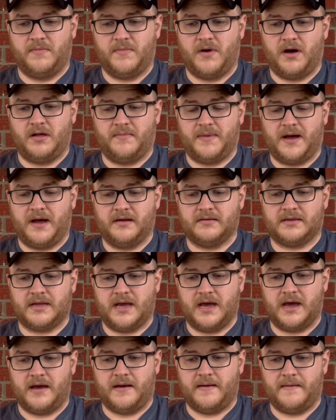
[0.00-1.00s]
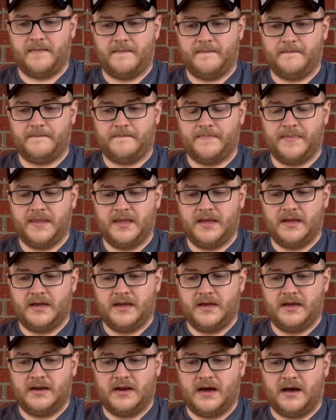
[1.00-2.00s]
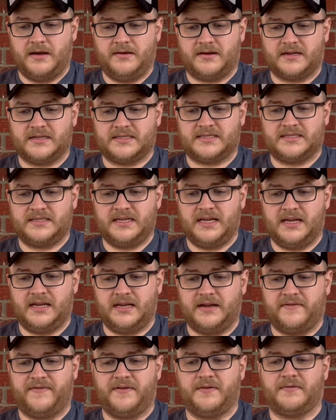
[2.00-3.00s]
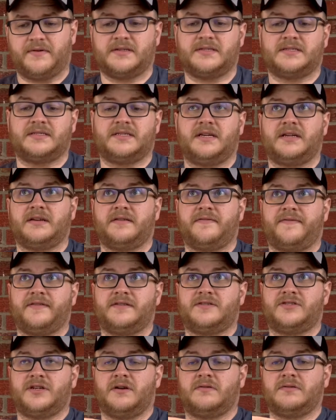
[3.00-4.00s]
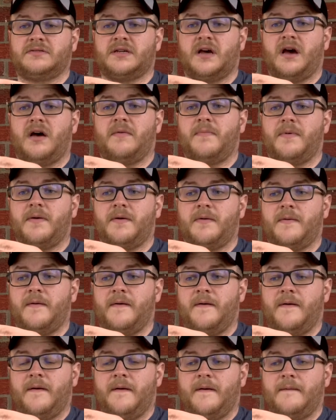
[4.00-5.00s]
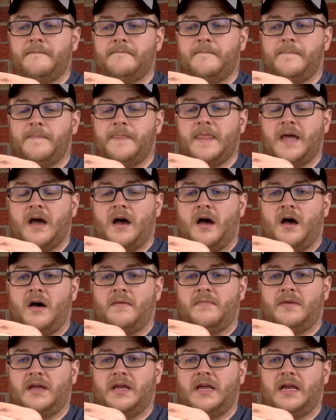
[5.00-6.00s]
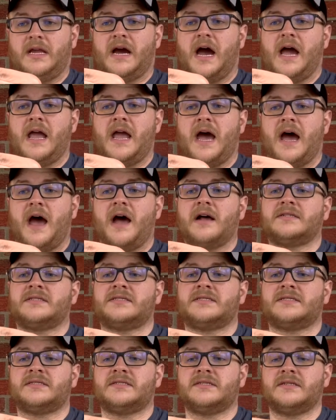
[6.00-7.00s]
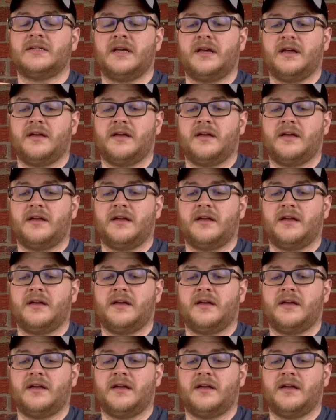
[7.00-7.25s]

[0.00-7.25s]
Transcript: I'm all about that. Now, you can see, if it shows up, EIS.